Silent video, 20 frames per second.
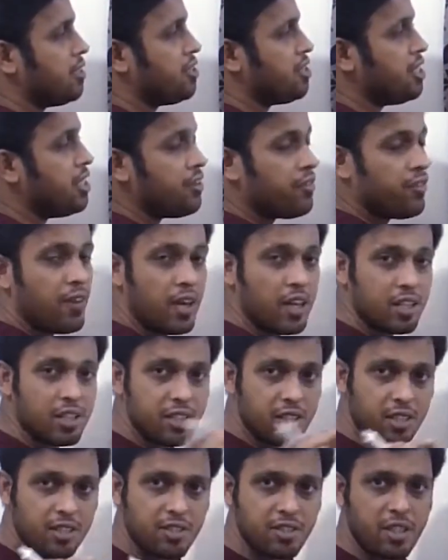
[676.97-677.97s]
g
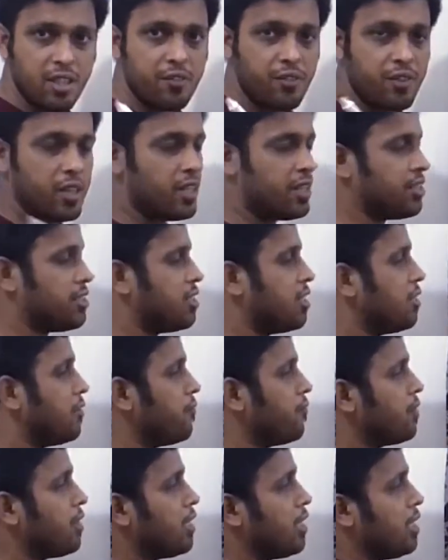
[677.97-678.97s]
function's
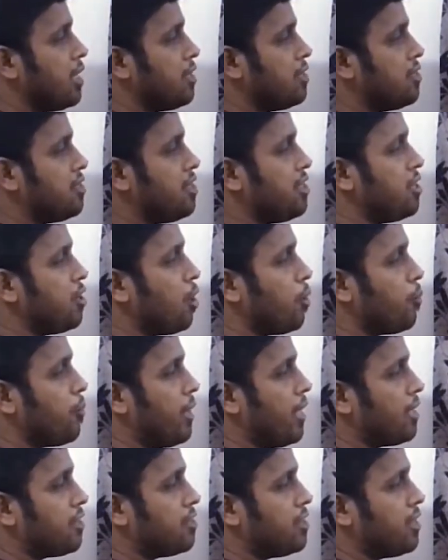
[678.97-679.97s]
definition, g of
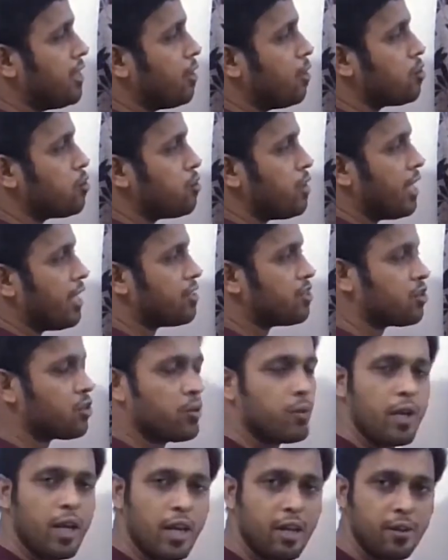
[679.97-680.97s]
x equals to x
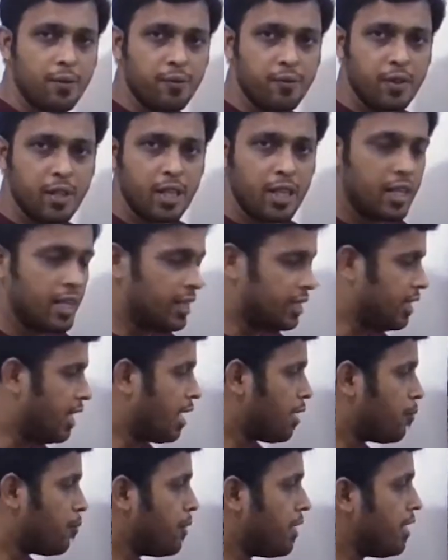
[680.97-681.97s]
square.
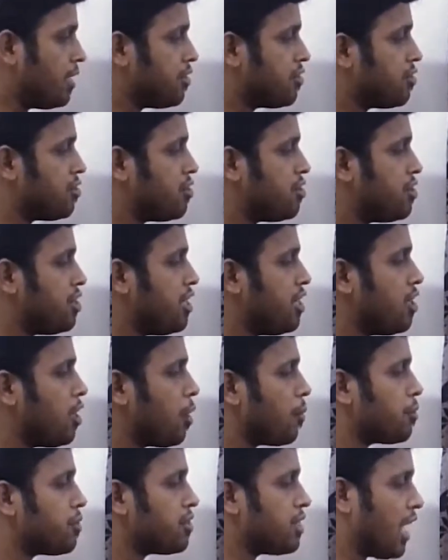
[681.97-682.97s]
That means g
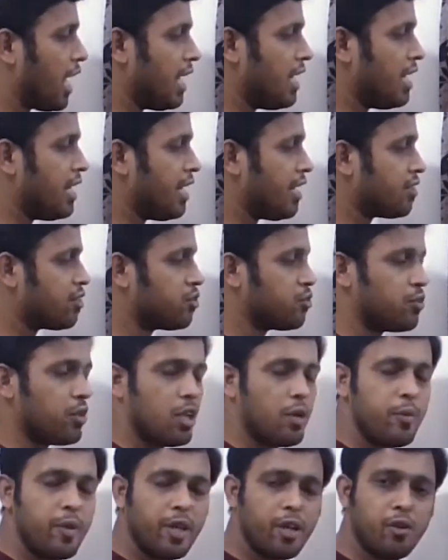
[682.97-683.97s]
of sin x
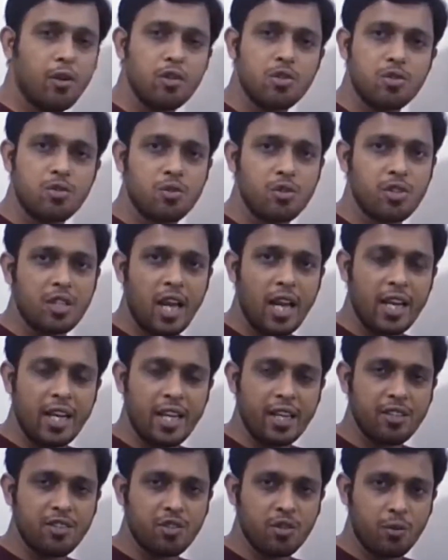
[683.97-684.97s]
will be equals to sin
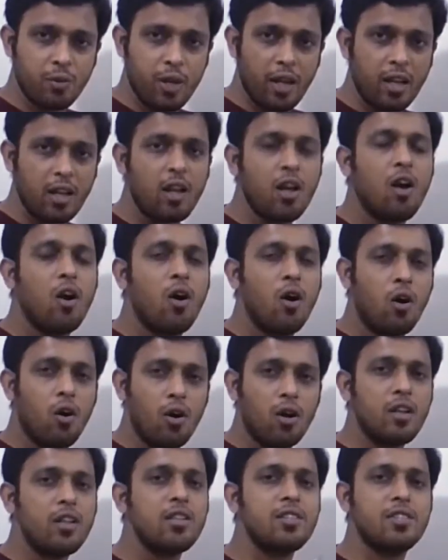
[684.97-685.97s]
x square
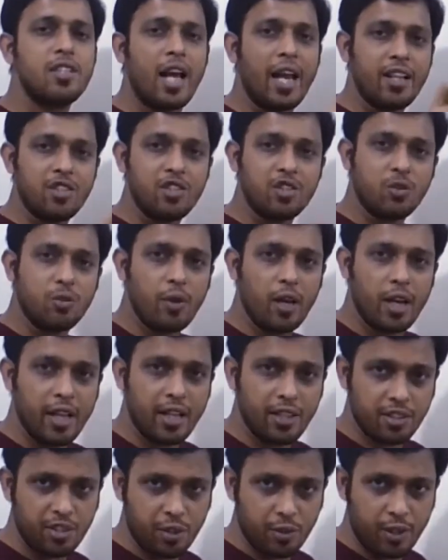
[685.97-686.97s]
or sin square
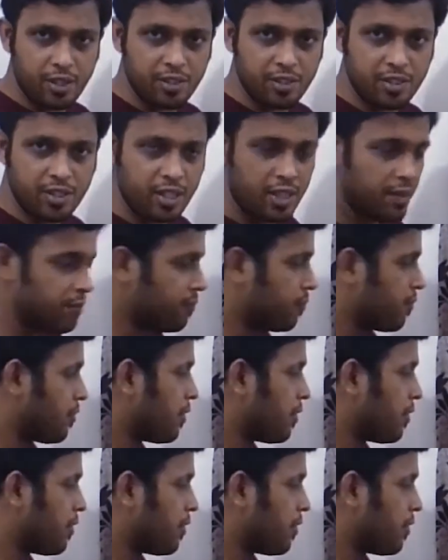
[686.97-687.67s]
x, you can say.